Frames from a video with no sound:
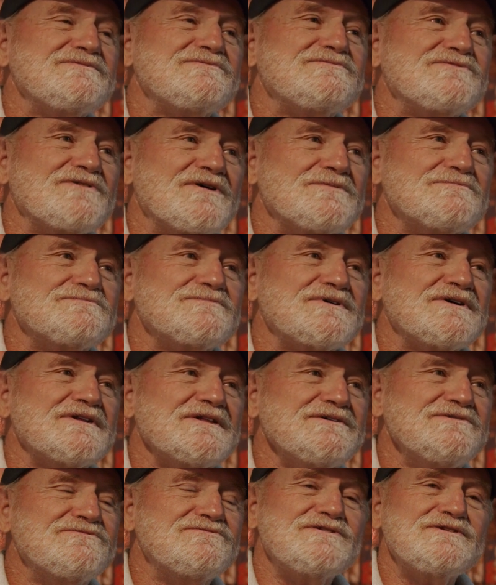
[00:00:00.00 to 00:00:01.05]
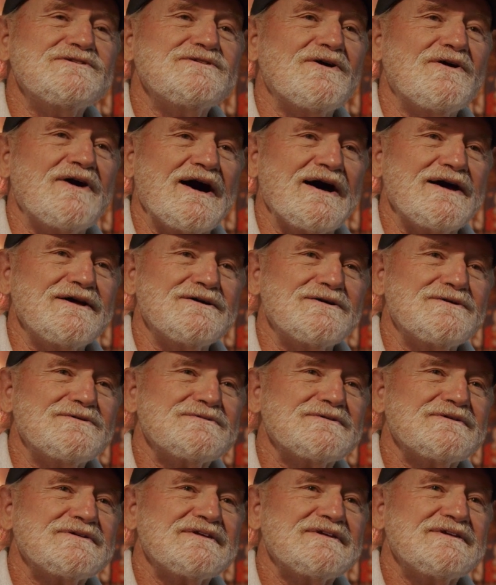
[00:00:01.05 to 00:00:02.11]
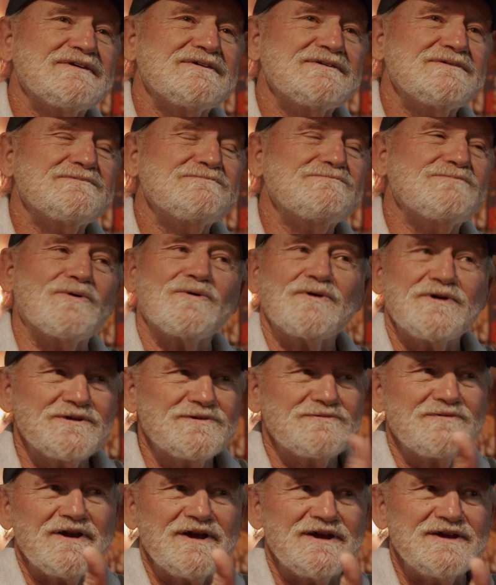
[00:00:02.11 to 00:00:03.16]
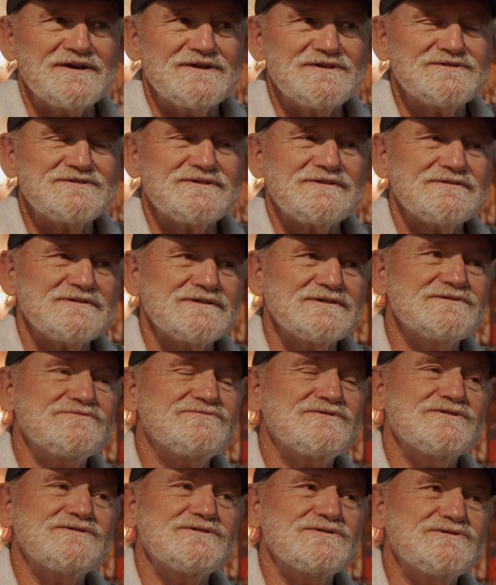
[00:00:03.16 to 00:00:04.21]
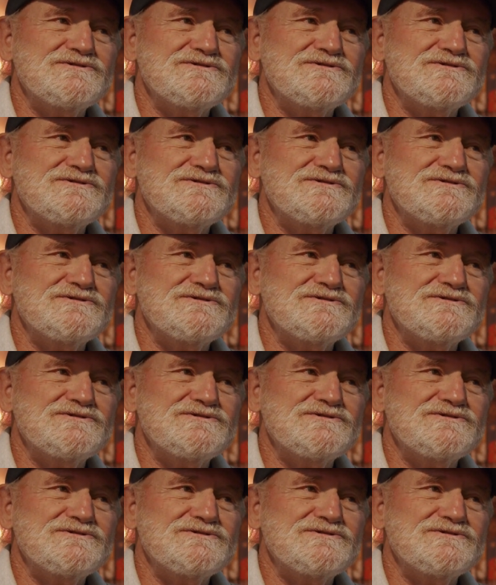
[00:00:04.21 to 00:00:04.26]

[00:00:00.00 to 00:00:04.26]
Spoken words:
from Cleveland, Ohio. Born and raised, lived in New